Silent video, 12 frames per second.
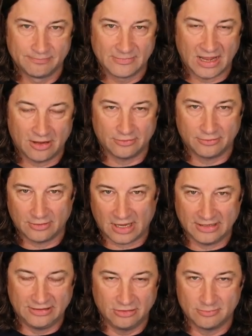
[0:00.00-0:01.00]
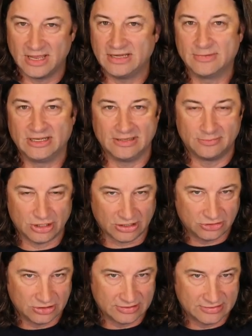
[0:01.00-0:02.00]
Now, I hear many, many
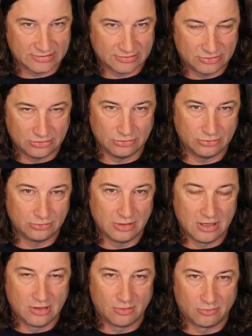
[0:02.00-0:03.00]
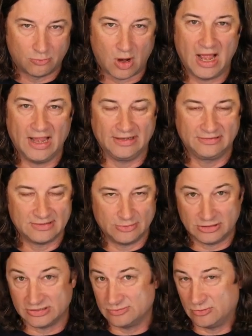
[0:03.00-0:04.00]
objections to why someone
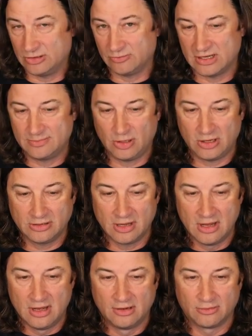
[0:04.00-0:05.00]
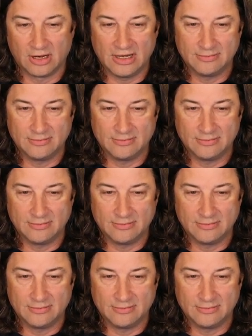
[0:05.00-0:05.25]
doesn't want to write a blog, right?